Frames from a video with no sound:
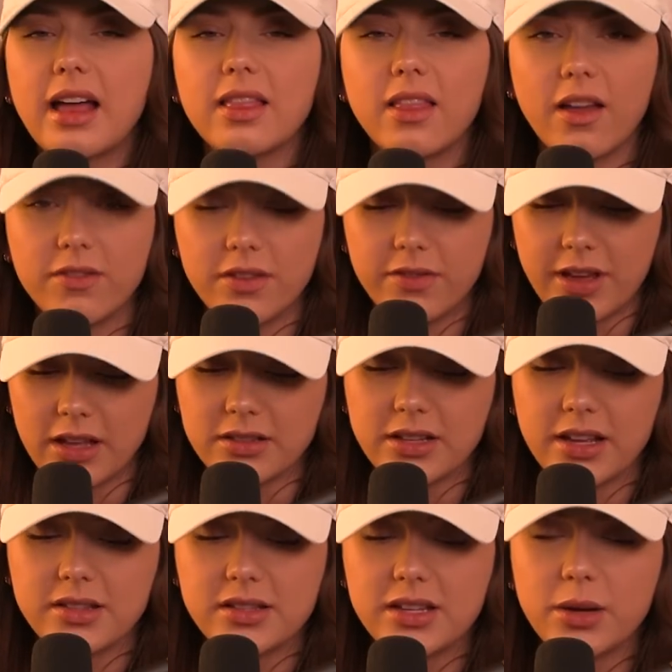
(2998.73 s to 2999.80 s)
I love the
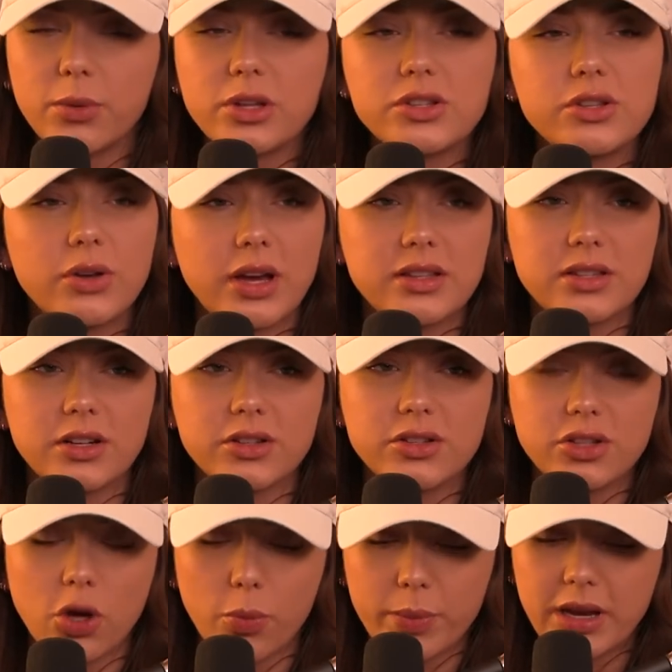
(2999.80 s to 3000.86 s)
Valentine's Day ones, you guys. There's
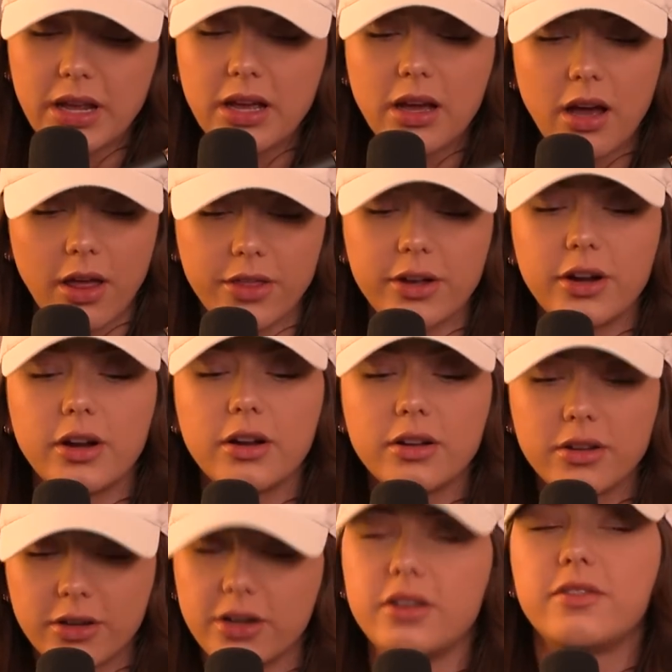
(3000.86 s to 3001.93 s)
so many other
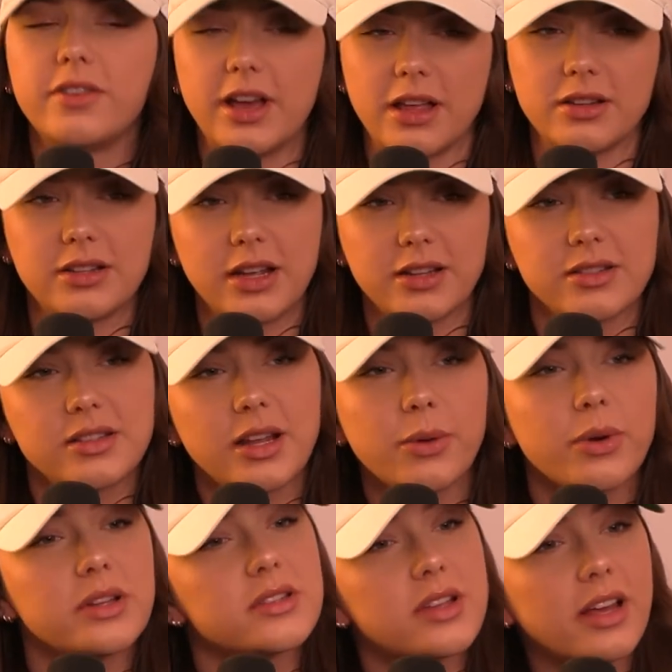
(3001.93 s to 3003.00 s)
good Valentine's Day
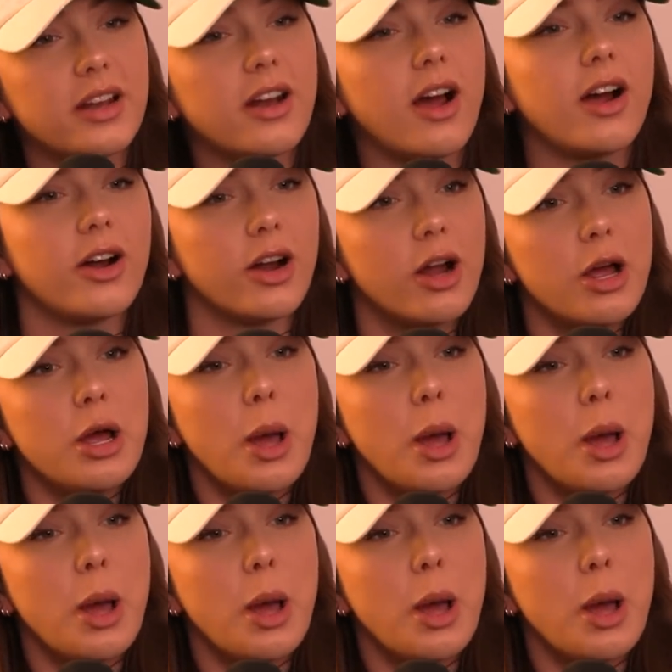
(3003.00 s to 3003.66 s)
ones and our